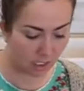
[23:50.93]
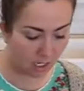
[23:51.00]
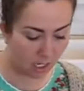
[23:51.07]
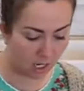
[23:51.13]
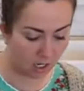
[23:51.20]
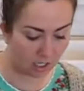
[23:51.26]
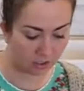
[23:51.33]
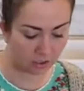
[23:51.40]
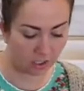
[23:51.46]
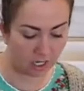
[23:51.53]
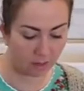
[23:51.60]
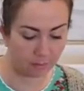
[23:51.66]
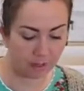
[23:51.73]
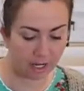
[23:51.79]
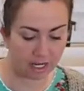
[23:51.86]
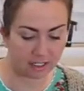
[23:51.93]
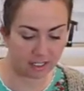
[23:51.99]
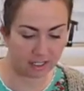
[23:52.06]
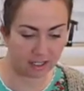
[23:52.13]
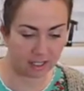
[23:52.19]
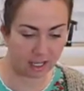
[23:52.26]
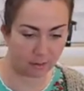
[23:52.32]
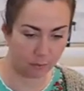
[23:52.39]
All right, so I'm painting
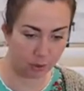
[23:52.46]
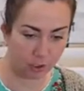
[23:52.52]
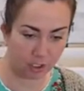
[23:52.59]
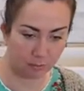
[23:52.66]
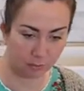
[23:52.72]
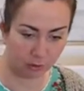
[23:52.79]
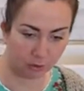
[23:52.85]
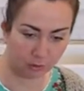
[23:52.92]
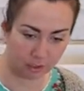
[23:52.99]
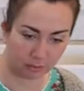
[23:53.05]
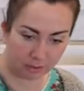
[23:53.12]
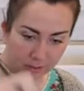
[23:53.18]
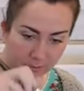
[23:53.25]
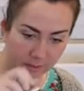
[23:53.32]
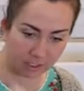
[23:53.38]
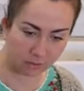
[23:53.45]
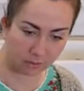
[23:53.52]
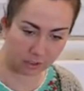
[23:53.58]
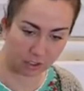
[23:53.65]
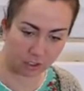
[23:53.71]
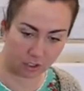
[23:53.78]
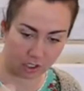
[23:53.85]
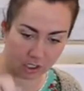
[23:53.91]
that moody blue that was mixed with
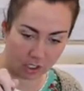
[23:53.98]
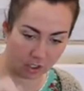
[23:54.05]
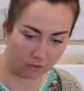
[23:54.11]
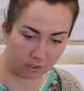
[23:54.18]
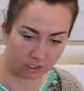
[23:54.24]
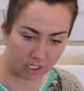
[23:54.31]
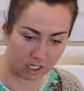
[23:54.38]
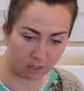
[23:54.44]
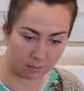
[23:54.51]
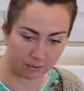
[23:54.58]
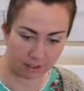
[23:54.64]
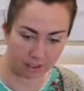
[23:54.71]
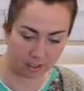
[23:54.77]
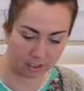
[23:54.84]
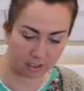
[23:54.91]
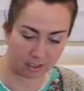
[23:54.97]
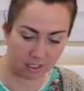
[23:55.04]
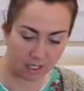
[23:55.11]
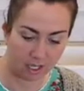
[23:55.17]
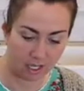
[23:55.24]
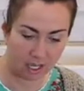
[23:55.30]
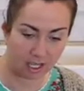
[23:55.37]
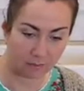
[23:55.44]
curry over the top of this.
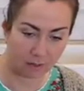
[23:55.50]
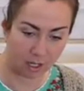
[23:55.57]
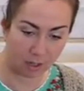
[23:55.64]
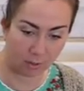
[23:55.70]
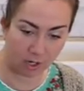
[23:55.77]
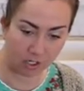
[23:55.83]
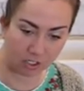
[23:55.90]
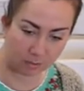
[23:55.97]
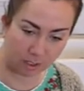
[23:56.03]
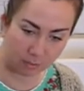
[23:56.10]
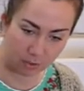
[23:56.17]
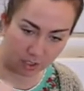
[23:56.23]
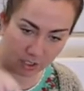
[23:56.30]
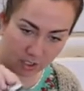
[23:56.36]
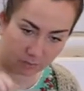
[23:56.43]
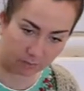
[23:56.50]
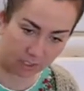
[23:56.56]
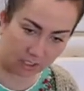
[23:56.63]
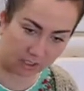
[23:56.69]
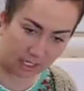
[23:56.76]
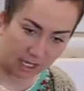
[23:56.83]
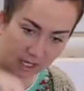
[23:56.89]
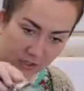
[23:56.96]
And I'm not washing my brush
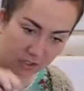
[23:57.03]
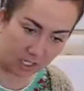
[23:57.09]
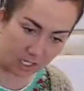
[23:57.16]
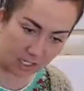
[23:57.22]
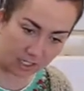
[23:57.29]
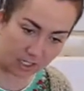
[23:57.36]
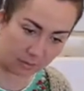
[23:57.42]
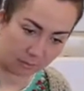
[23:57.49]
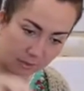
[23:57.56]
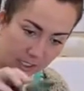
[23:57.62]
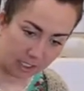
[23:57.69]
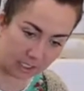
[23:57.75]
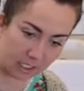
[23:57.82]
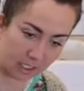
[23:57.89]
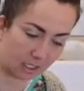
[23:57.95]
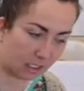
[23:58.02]
because hashtag I'm lazy.